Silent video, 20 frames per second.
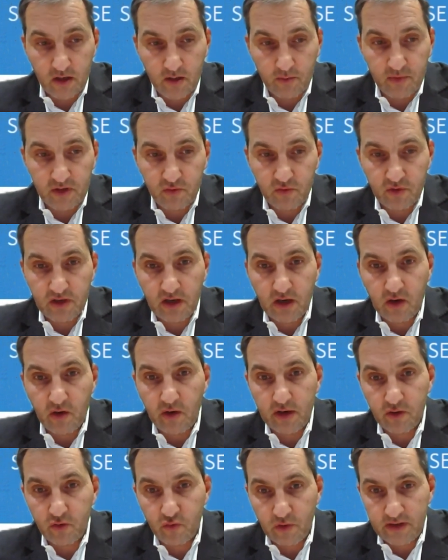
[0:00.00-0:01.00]
between now
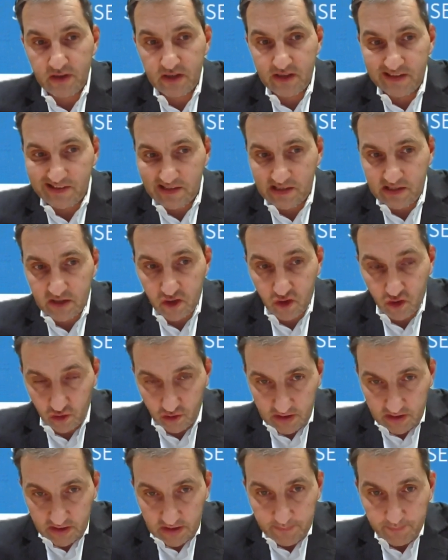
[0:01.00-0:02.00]
and
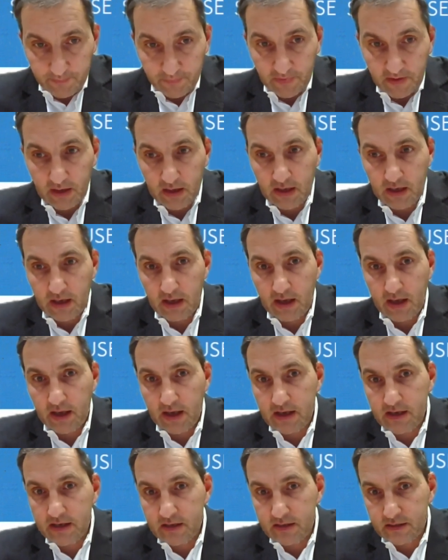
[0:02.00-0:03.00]
2030,
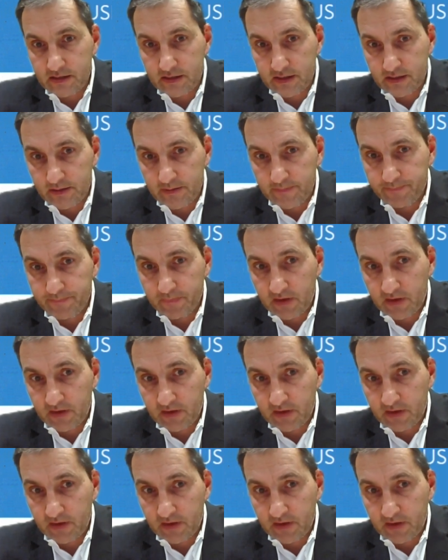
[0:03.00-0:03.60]
and there